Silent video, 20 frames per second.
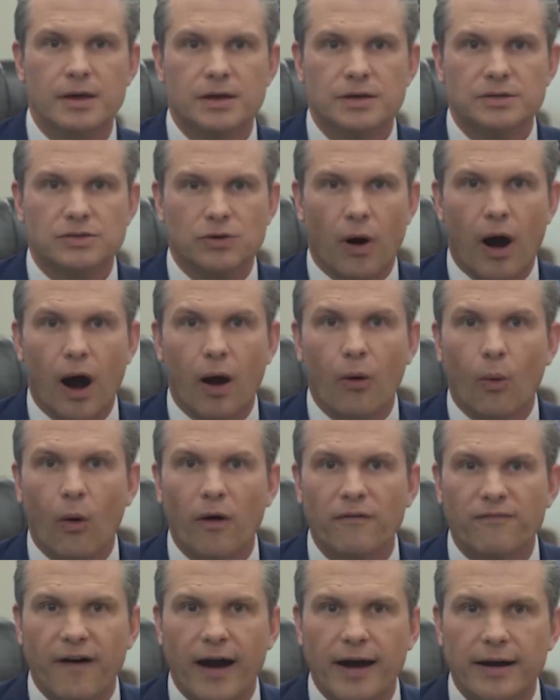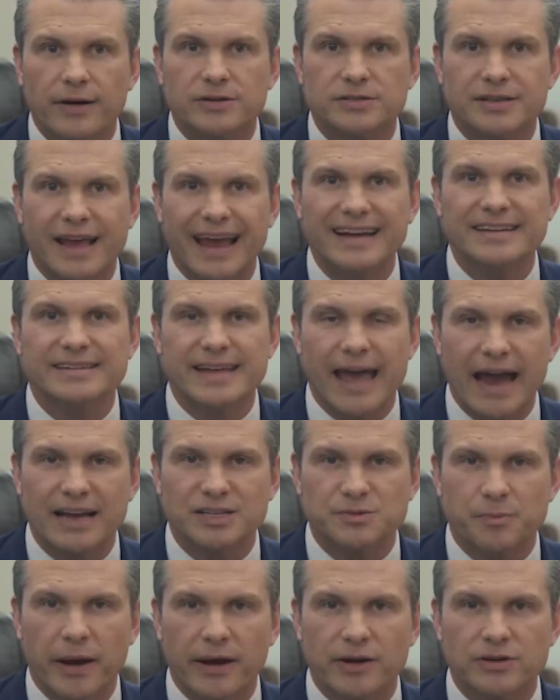So our warfighters and
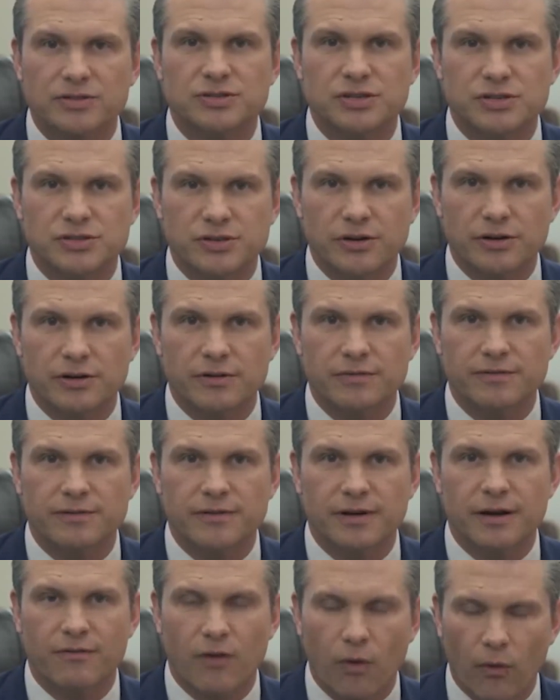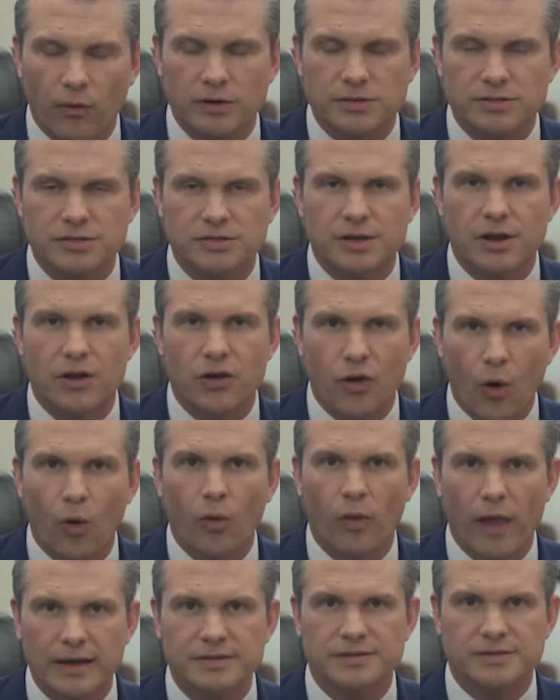taxpayers deserve, of course, no
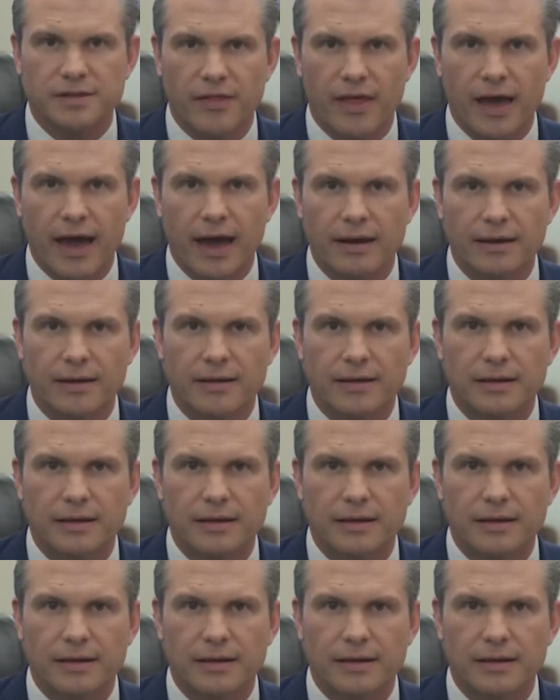less than that.